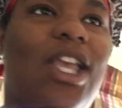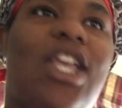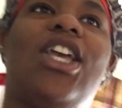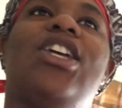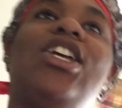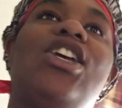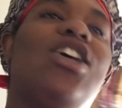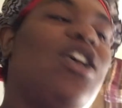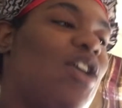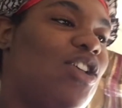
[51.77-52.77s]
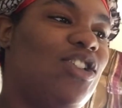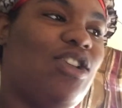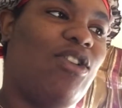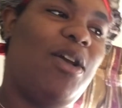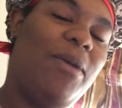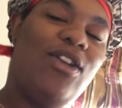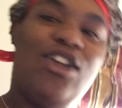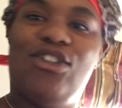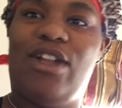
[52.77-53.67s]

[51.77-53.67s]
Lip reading: And she's gonna come out here,